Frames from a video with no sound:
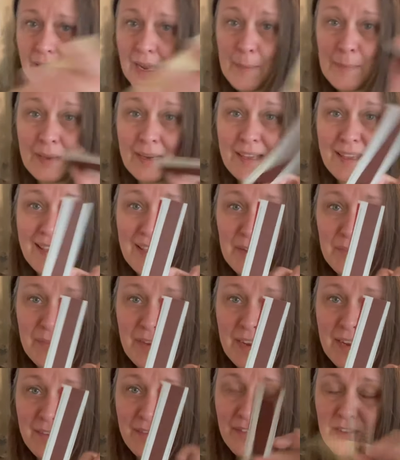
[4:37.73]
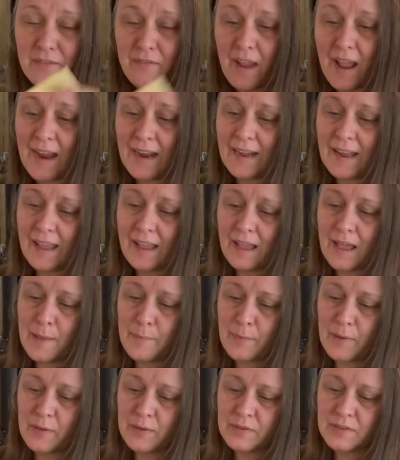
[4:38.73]
I'm gonna get rid of the writing on
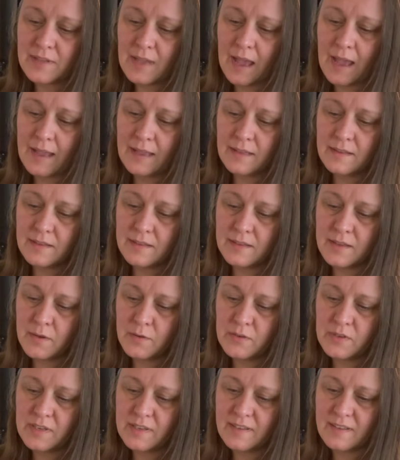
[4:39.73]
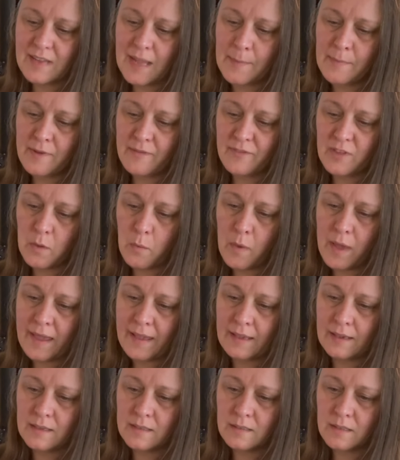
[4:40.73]
both sides. So just some of the
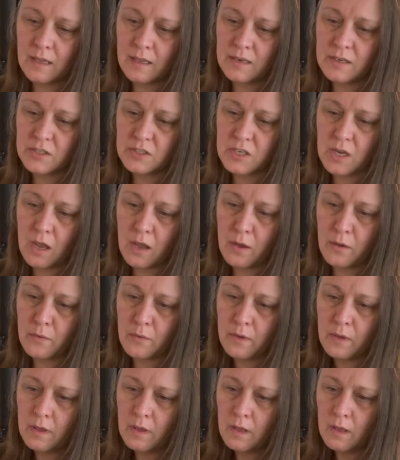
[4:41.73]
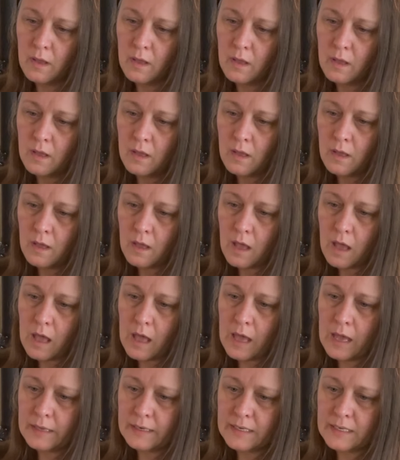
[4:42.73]
white is gonna show
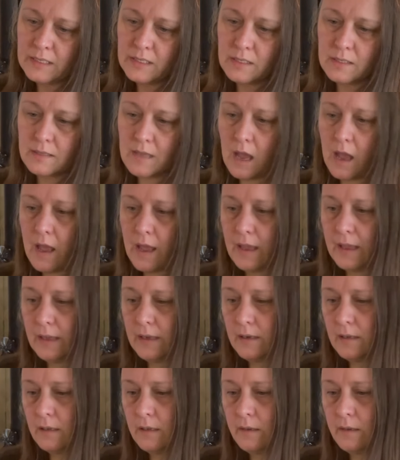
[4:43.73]
on each side